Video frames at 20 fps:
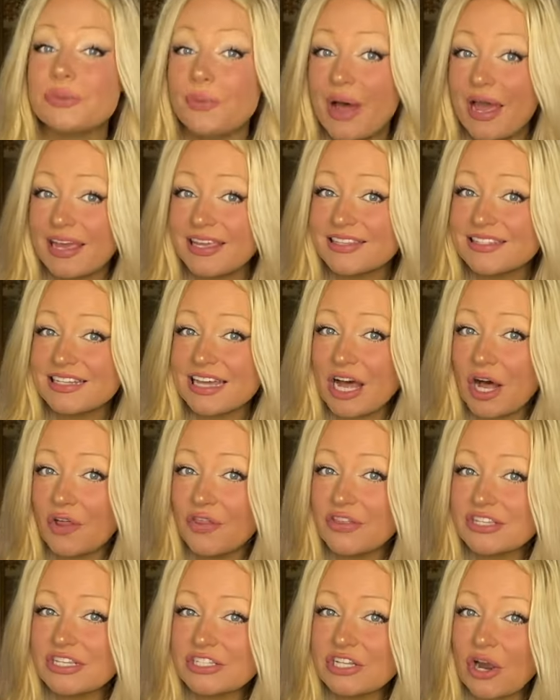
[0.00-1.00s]
I can tell
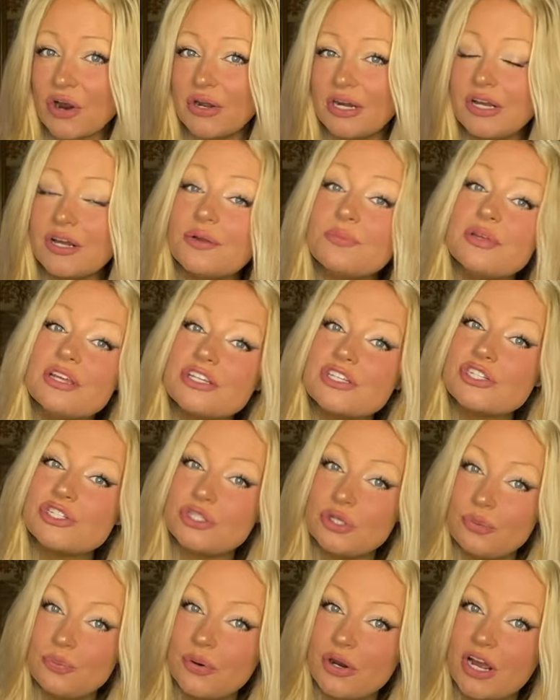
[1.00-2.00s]
this is already going to be a
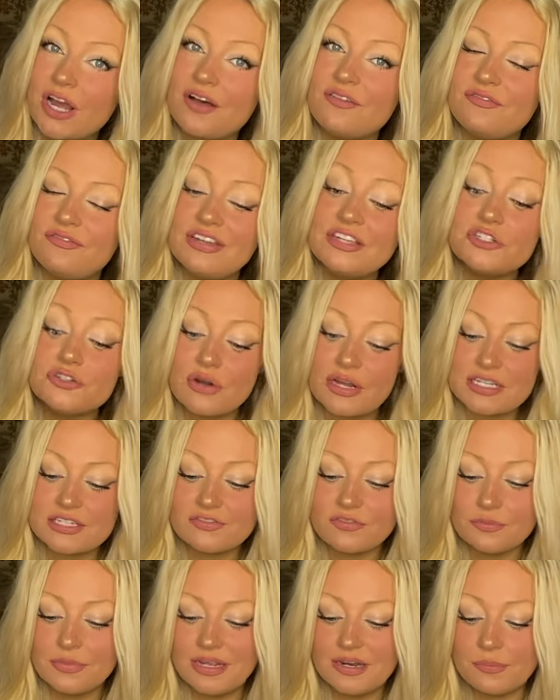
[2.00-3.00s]
super comfy dress
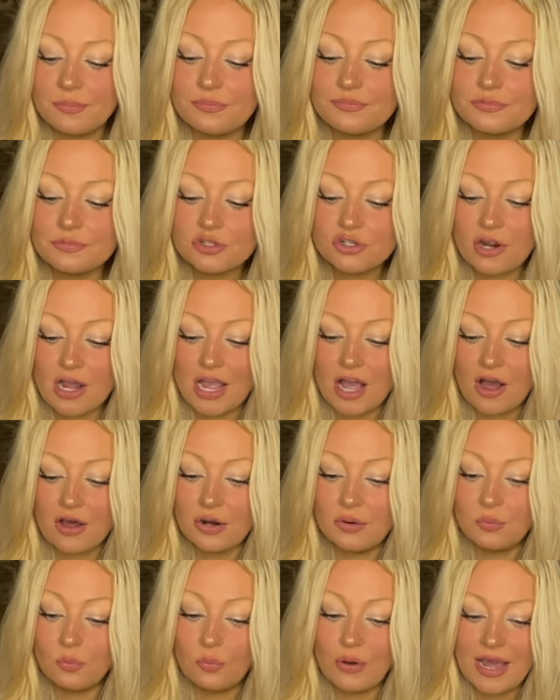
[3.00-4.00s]
for me to try on
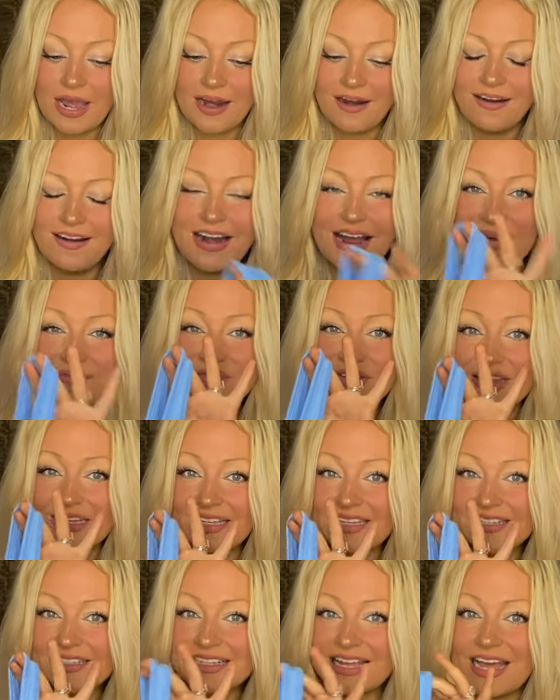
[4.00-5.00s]
and wear. I'm really
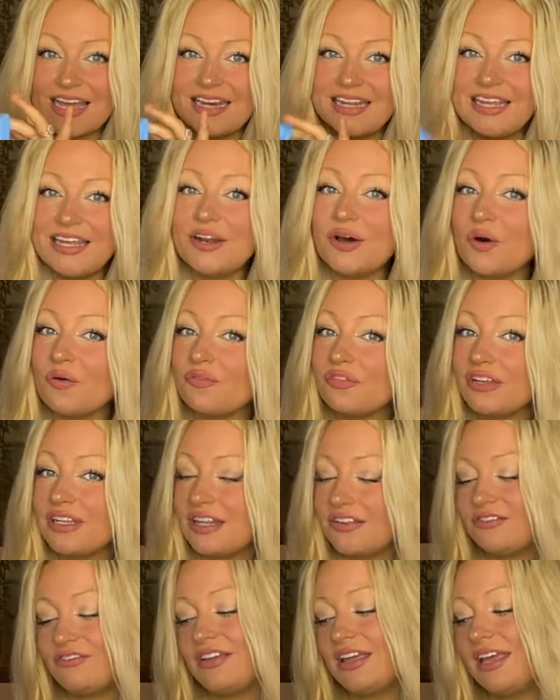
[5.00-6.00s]
excited. Hopefully
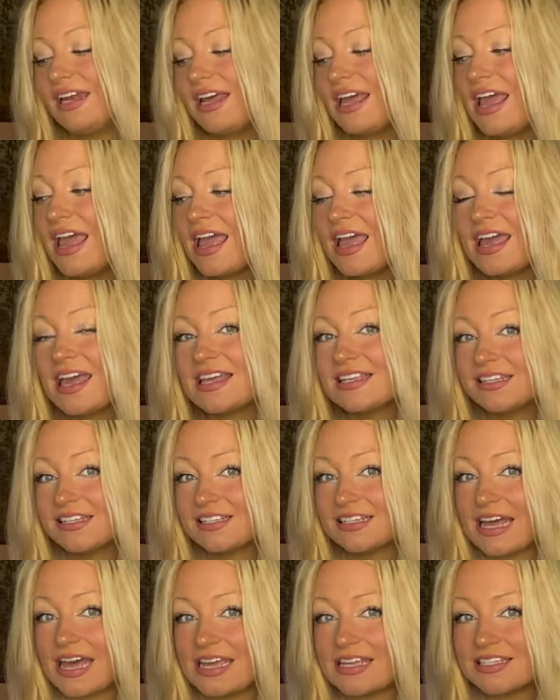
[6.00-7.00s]
the fit is as
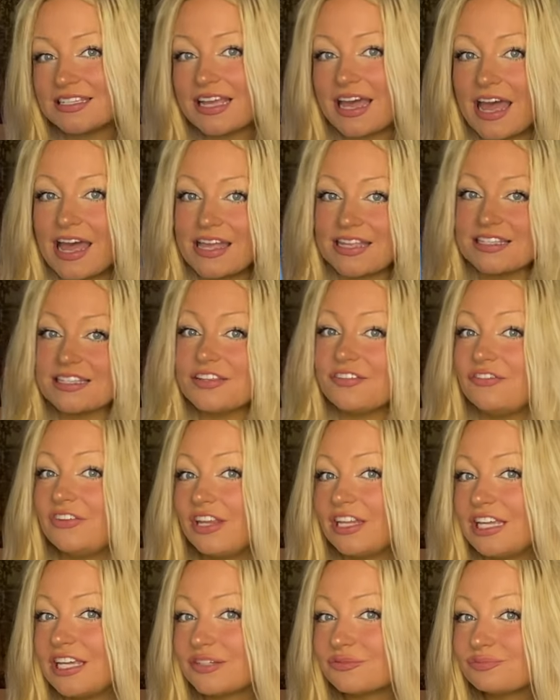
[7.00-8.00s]
nice as the
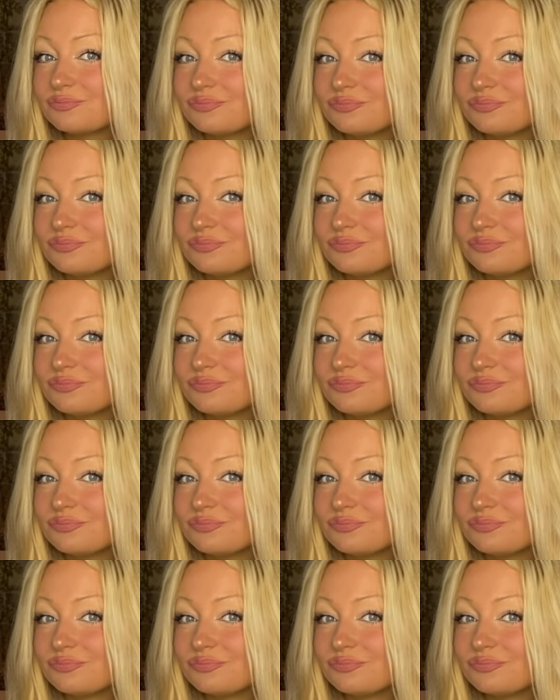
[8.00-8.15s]
feeling.